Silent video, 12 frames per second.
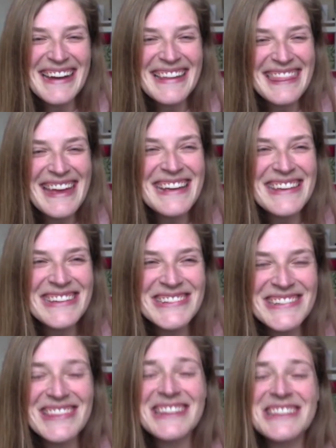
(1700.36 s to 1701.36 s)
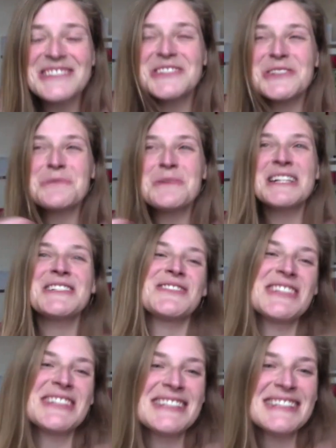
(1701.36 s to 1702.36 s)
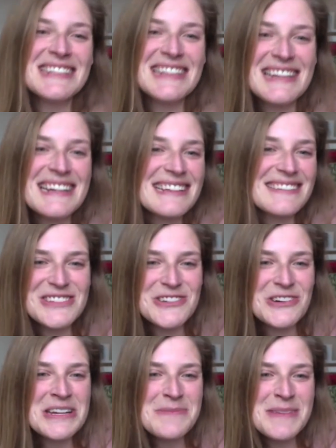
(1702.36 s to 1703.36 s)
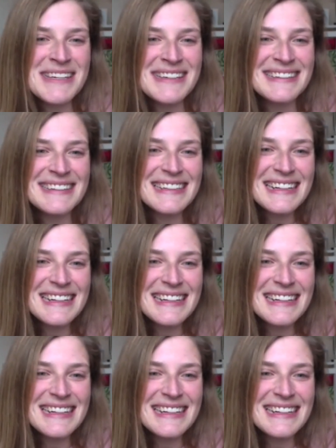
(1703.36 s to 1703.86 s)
Thank you so much for like joining me